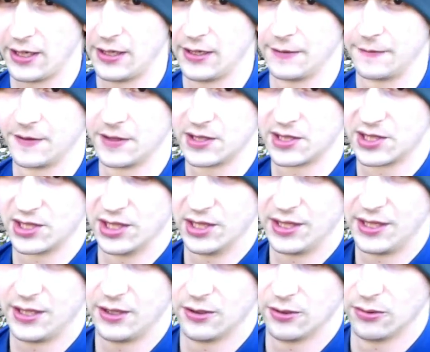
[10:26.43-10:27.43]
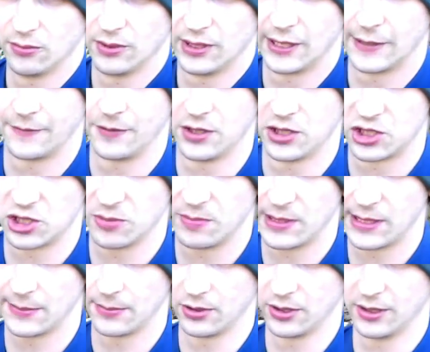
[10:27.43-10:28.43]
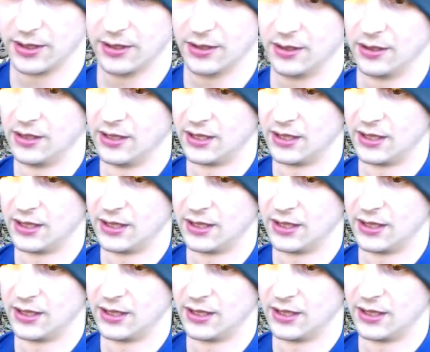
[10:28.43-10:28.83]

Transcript: if it's sunny or whatever, you should be able to